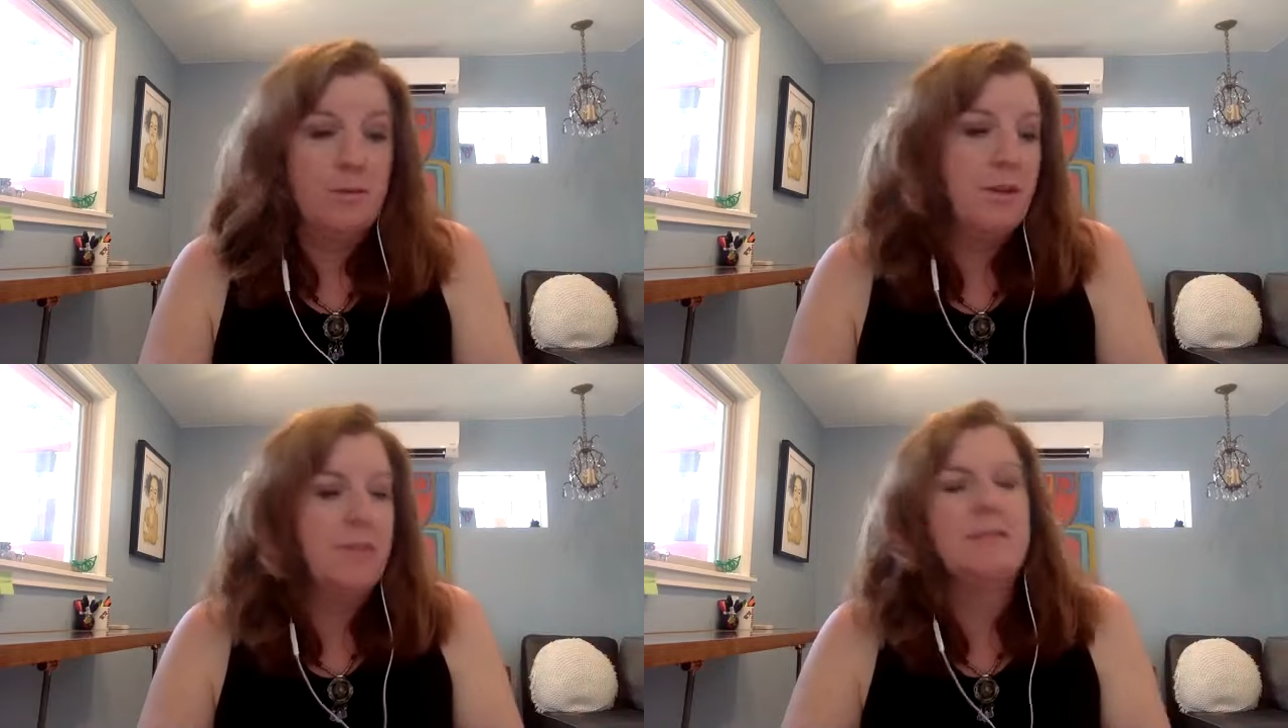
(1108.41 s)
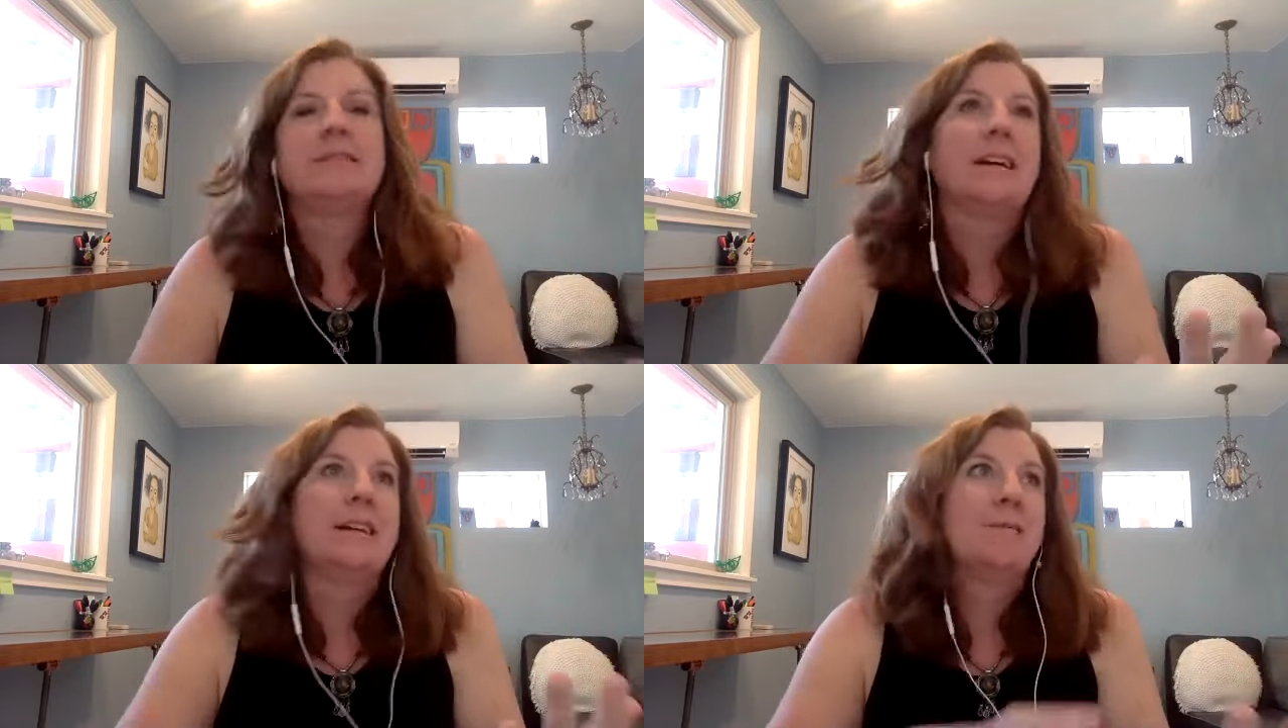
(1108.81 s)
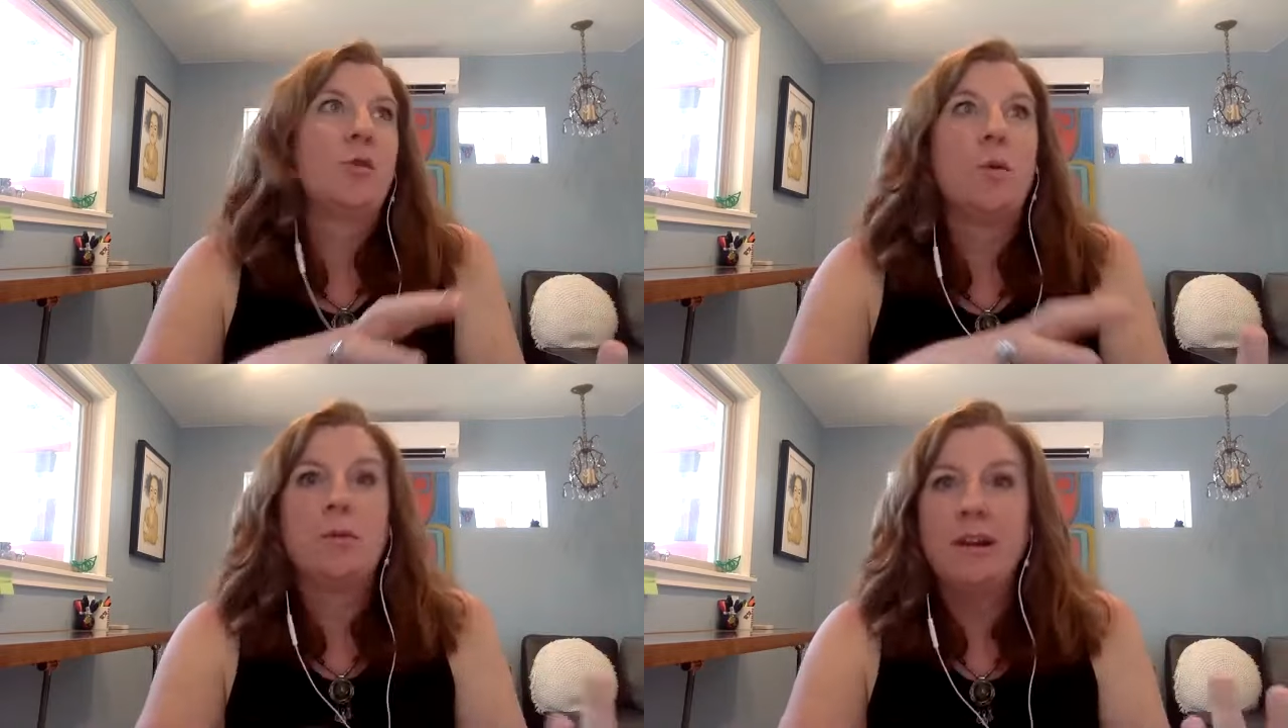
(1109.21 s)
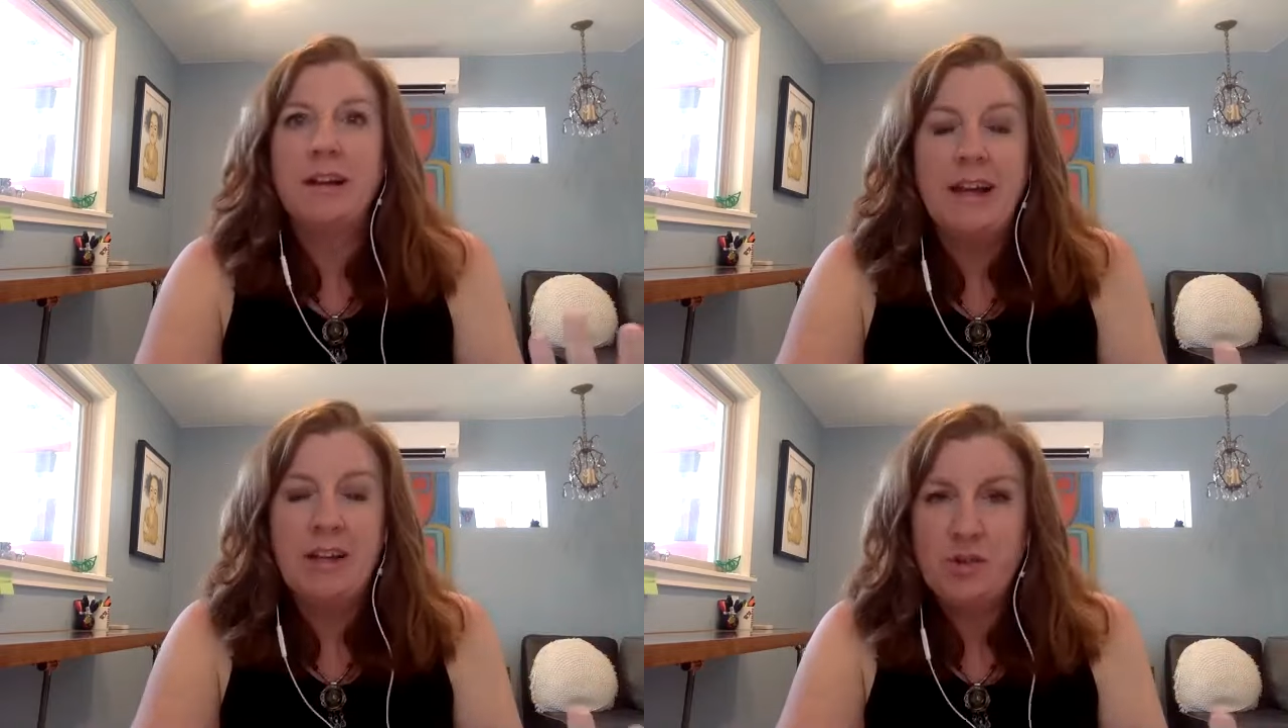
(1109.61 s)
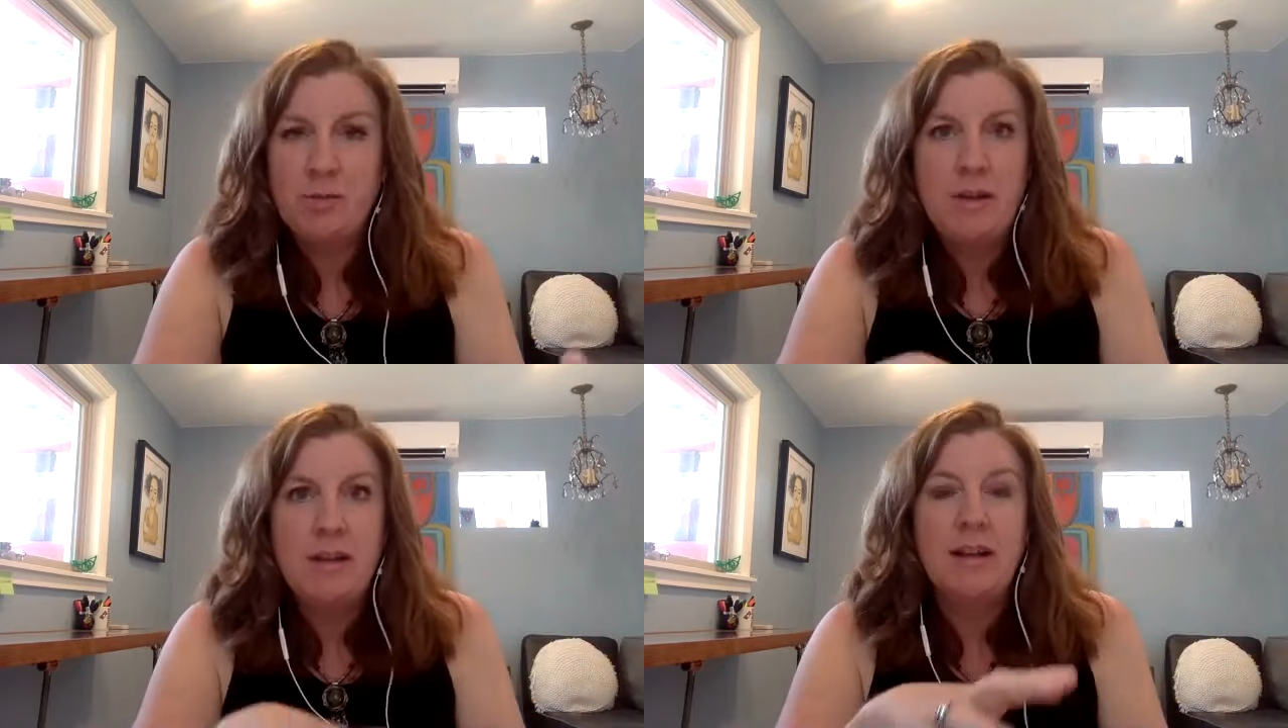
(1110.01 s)
whether it's like corporate
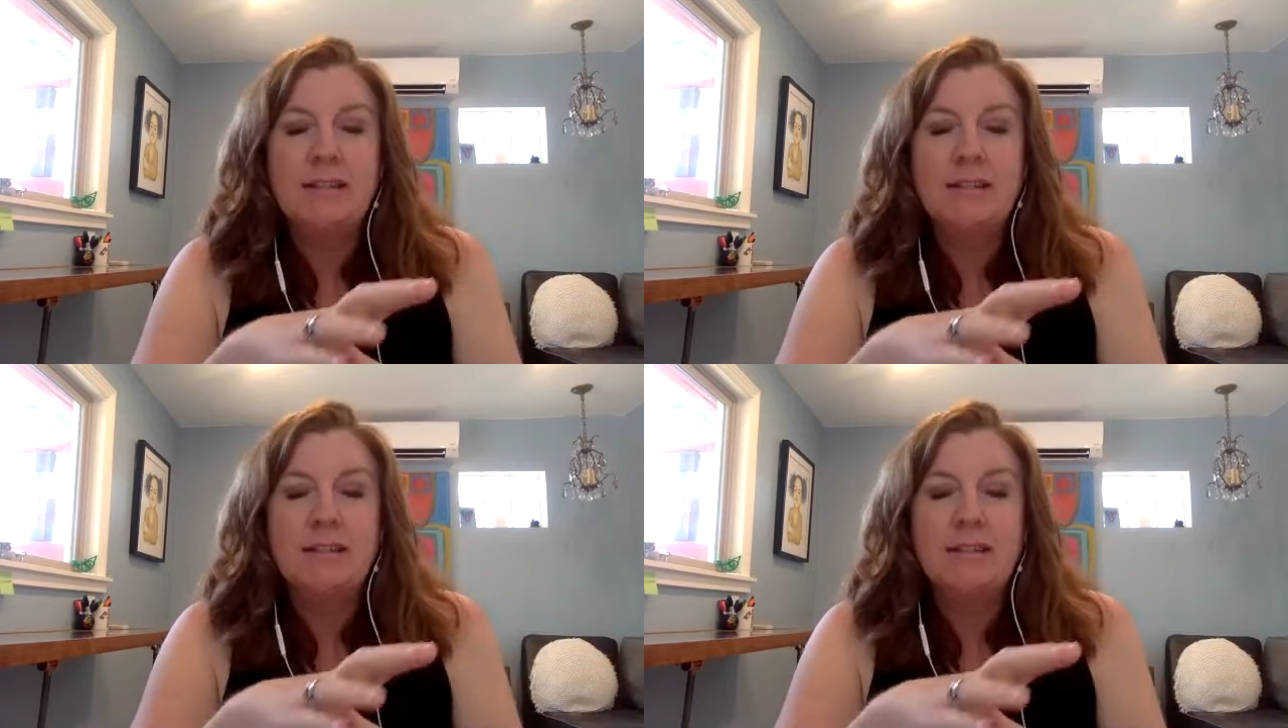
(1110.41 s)
engagement,